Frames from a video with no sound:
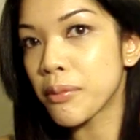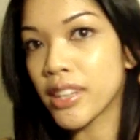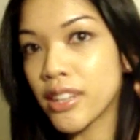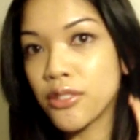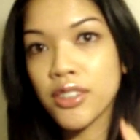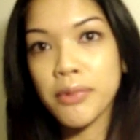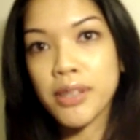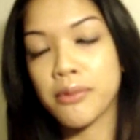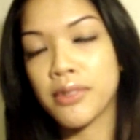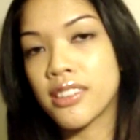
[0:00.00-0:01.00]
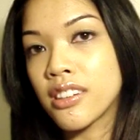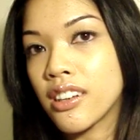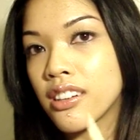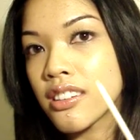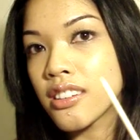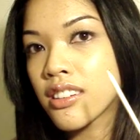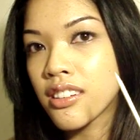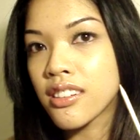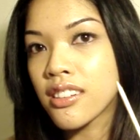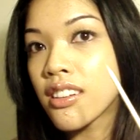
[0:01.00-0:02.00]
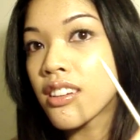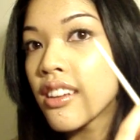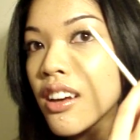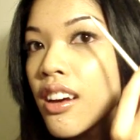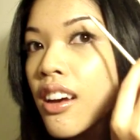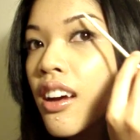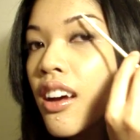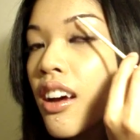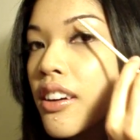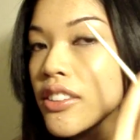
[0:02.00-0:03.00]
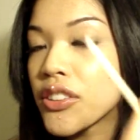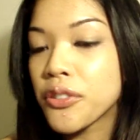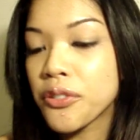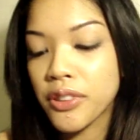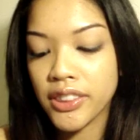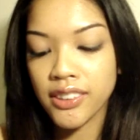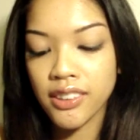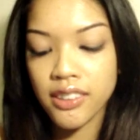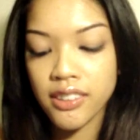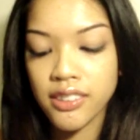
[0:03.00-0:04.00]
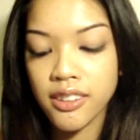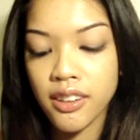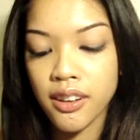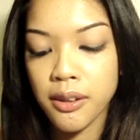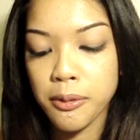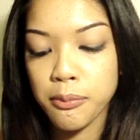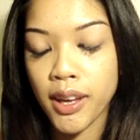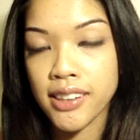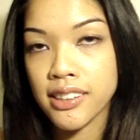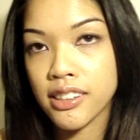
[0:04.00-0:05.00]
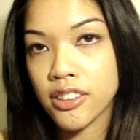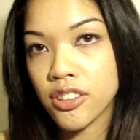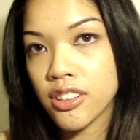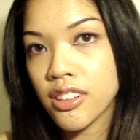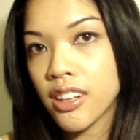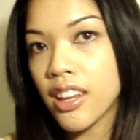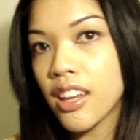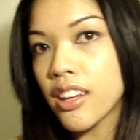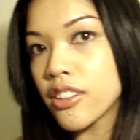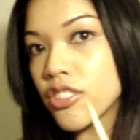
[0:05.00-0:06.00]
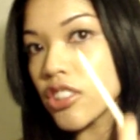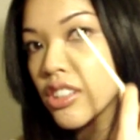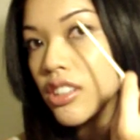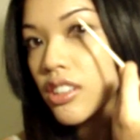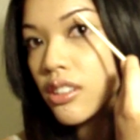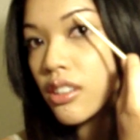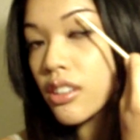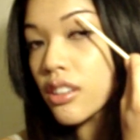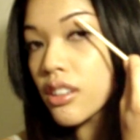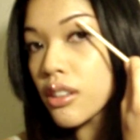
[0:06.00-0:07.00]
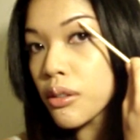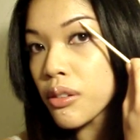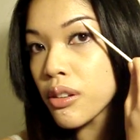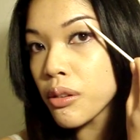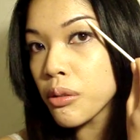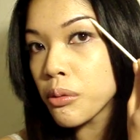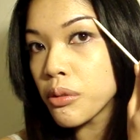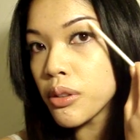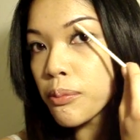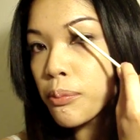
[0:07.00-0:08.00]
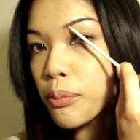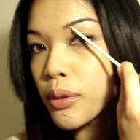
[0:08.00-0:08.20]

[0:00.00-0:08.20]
because you can make mistakes. Okay, so the esthetician, she would